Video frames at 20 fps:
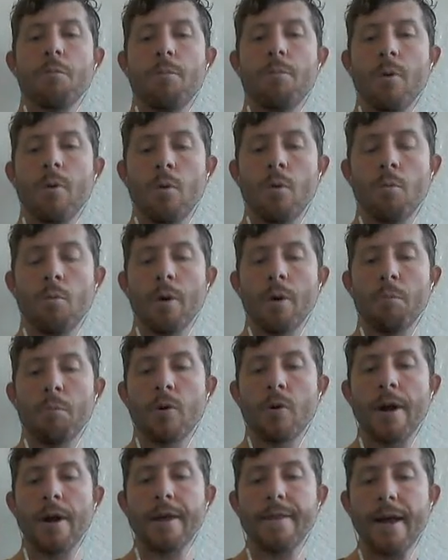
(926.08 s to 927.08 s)
Boom, we
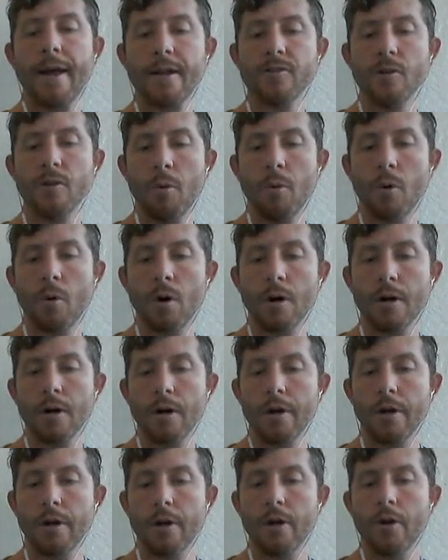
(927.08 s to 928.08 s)
break that support.
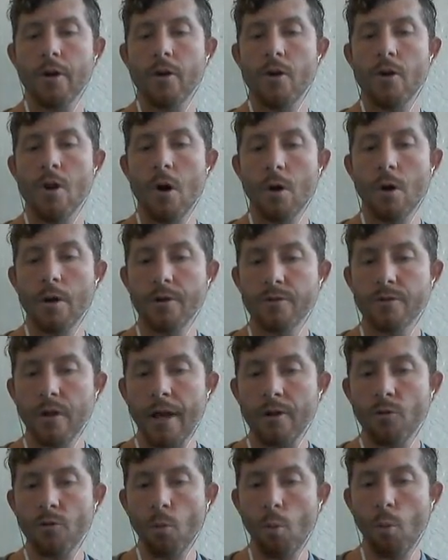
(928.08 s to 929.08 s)
Notice
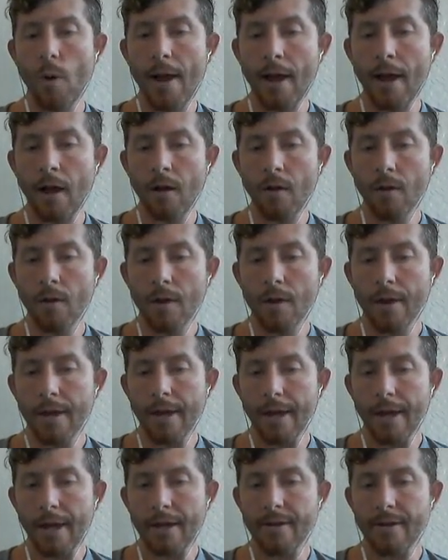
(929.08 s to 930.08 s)
as well,
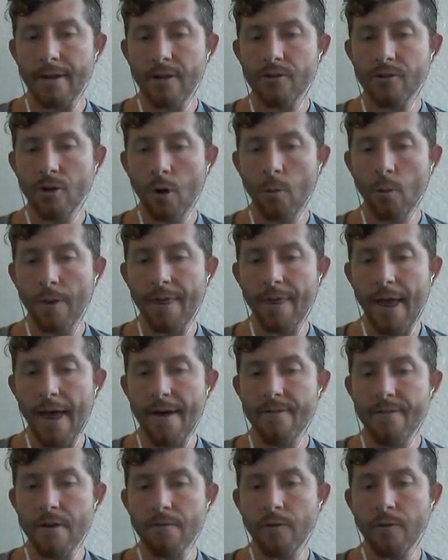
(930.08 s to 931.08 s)
it did so with
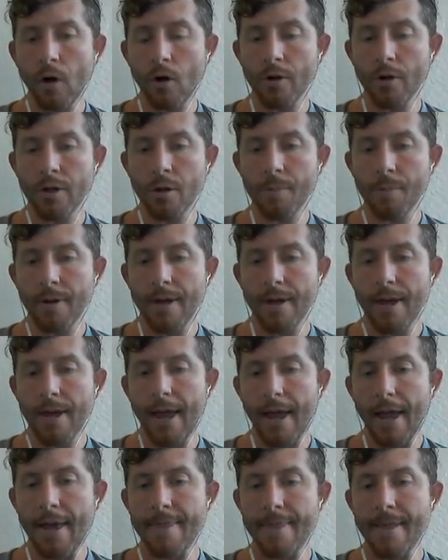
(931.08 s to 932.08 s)
heavy volume,
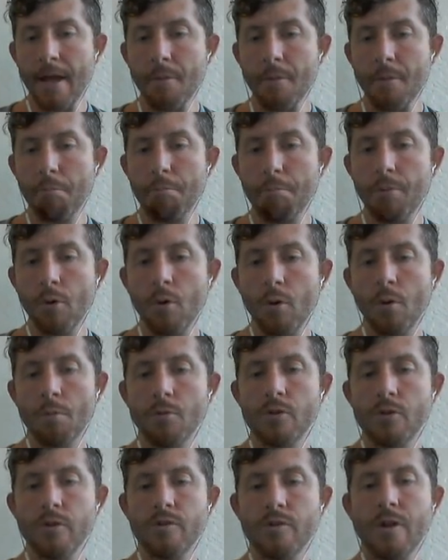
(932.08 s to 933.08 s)
and then
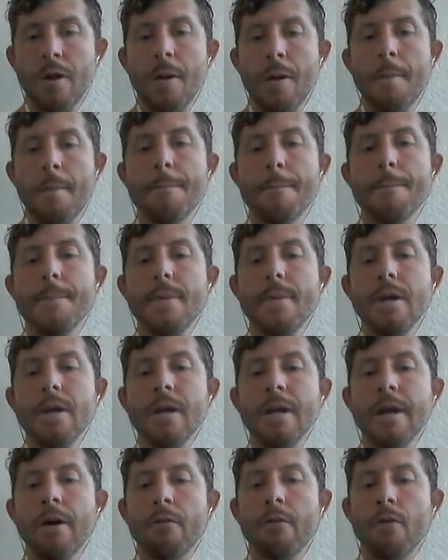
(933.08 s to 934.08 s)
boom, just an
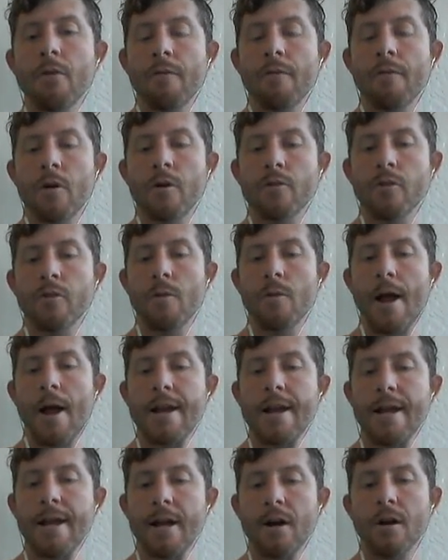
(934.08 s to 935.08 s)
immediate reversal
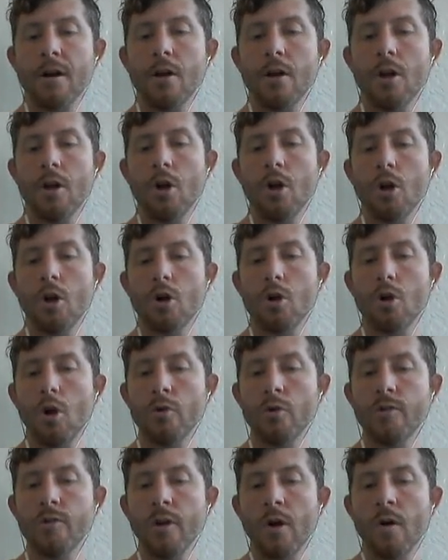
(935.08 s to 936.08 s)
right here,
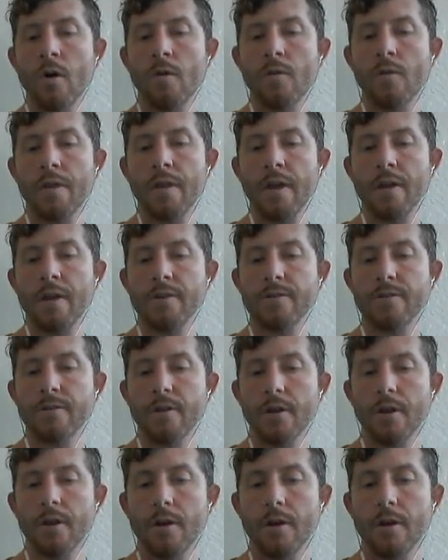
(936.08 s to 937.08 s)
closing over this,
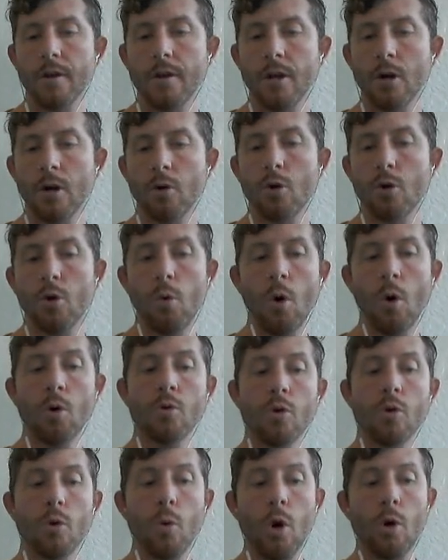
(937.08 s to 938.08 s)

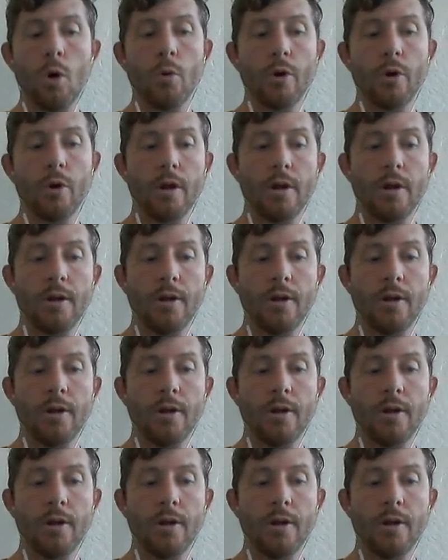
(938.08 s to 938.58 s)
quote unquote,